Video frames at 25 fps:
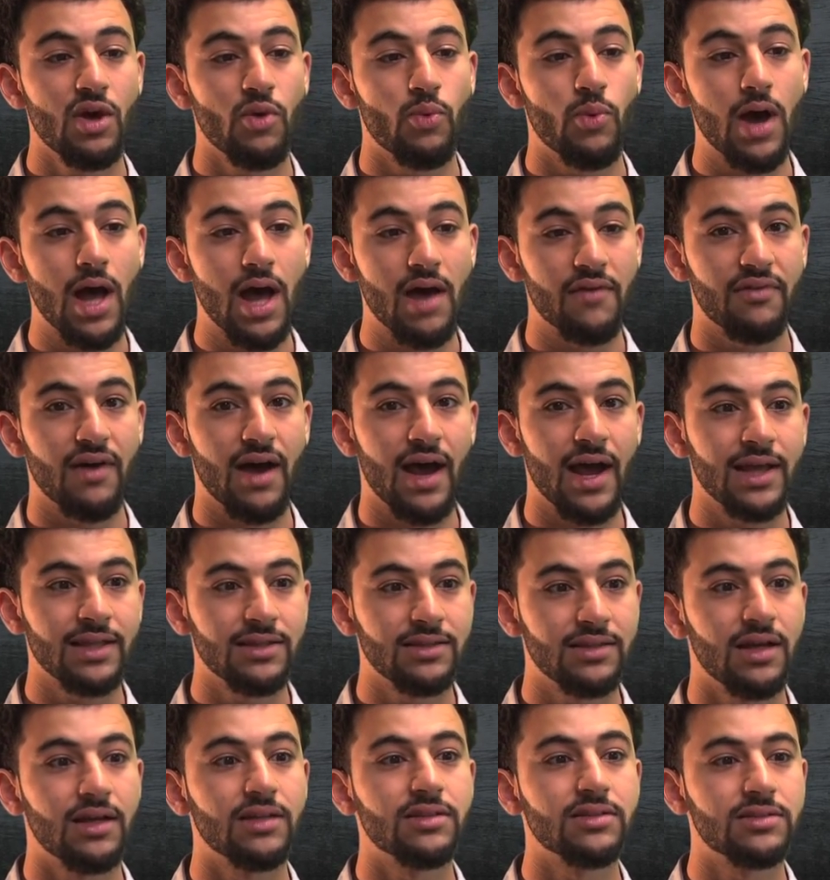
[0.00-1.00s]
What have I
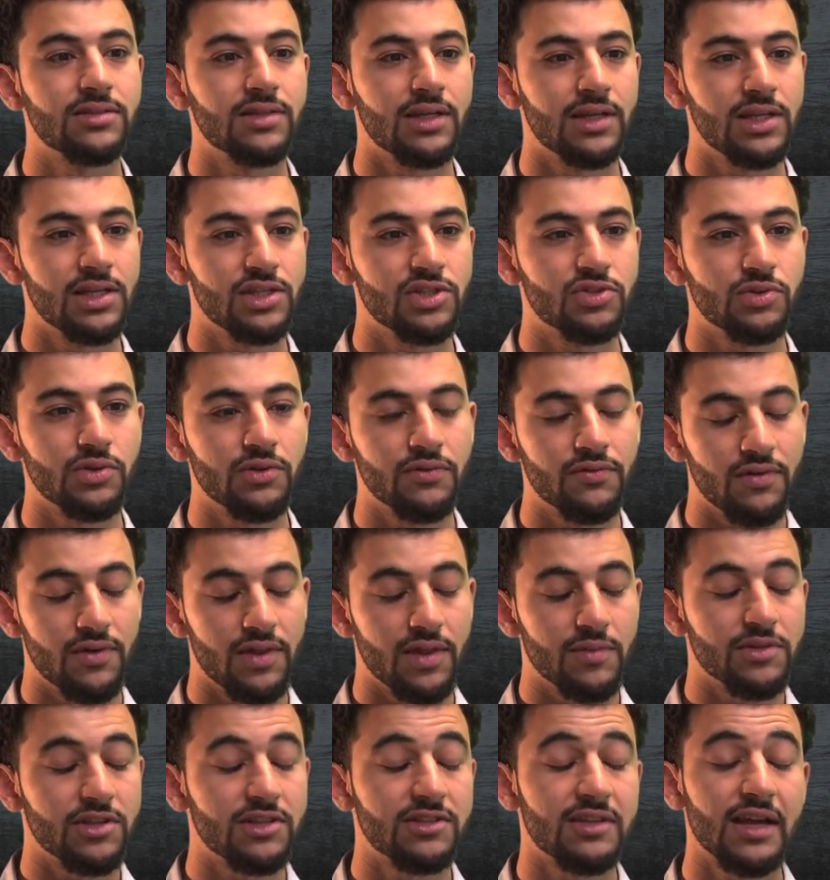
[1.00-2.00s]
done to Israel for
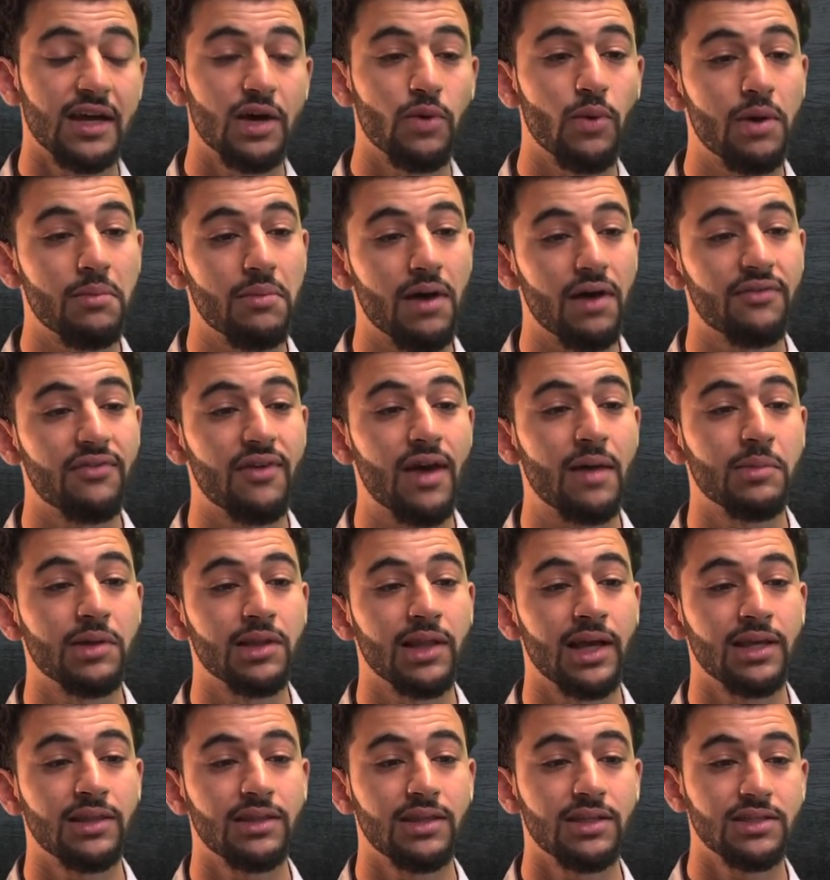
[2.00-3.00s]
them to take away my family
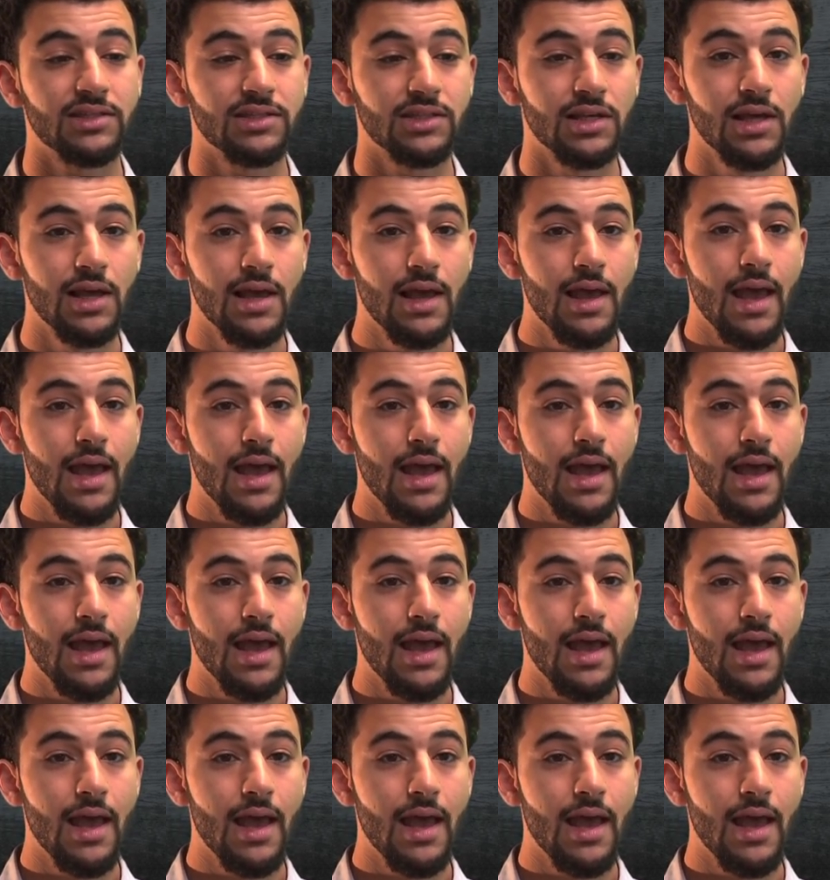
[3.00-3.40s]
like this?